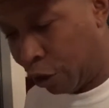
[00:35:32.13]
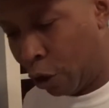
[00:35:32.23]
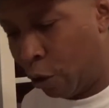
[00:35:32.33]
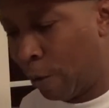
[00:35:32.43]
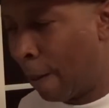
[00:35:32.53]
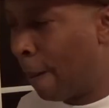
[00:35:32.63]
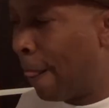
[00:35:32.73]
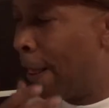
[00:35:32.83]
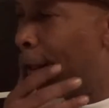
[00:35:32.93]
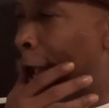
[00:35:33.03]
So
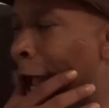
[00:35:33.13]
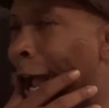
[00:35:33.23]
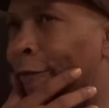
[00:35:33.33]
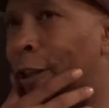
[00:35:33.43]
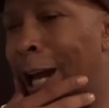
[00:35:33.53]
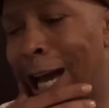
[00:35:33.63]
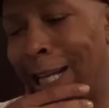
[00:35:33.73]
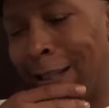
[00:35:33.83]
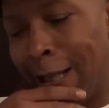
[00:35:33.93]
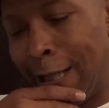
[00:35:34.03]
after
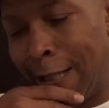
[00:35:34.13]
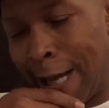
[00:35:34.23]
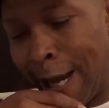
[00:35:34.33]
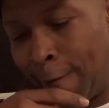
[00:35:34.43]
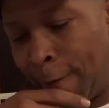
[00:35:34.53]
I did that,